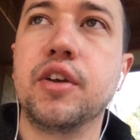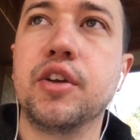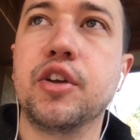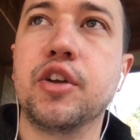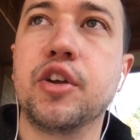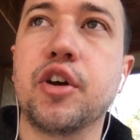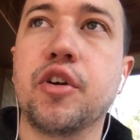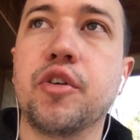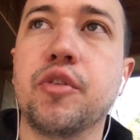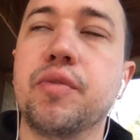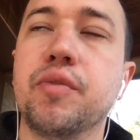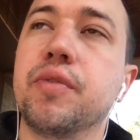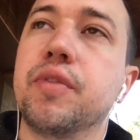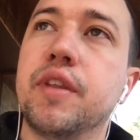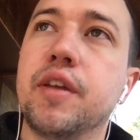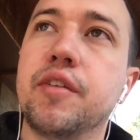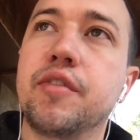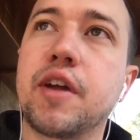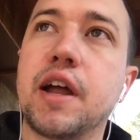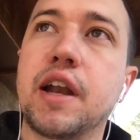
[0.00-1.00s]
you know,
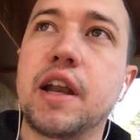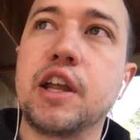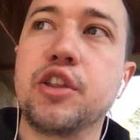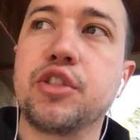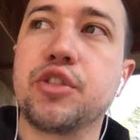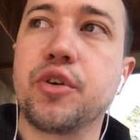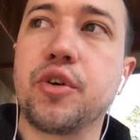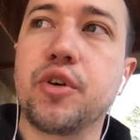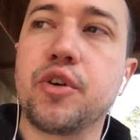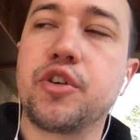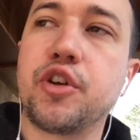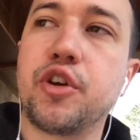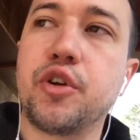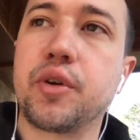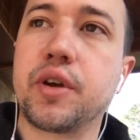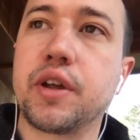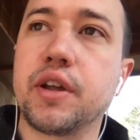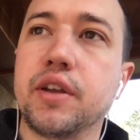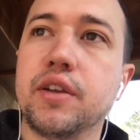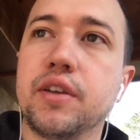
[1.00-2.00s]
they've got ether or
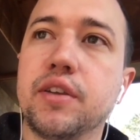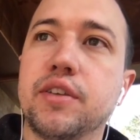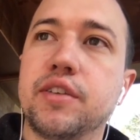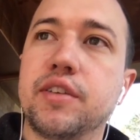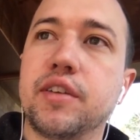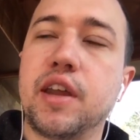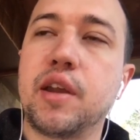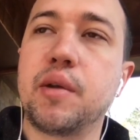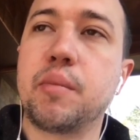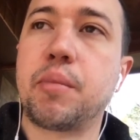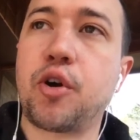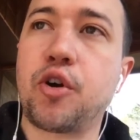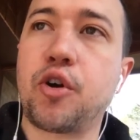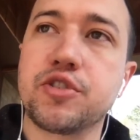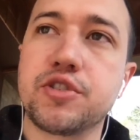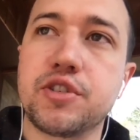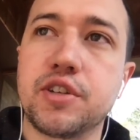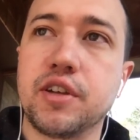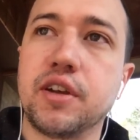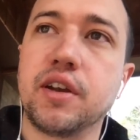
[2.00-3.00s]
tokens in
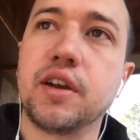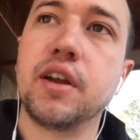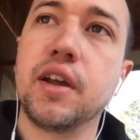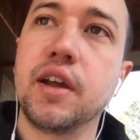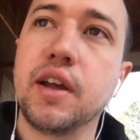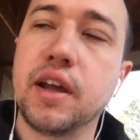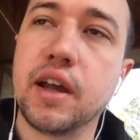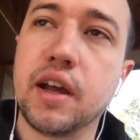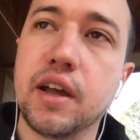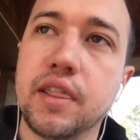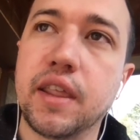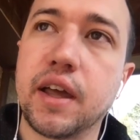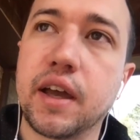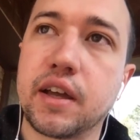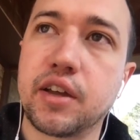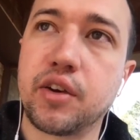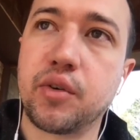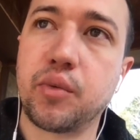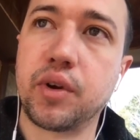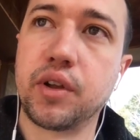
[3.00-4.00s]
person, and that
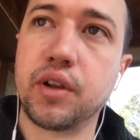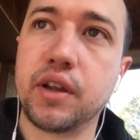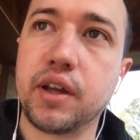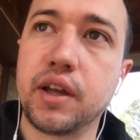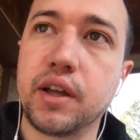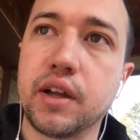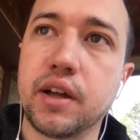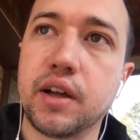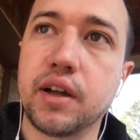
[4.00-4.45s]
can really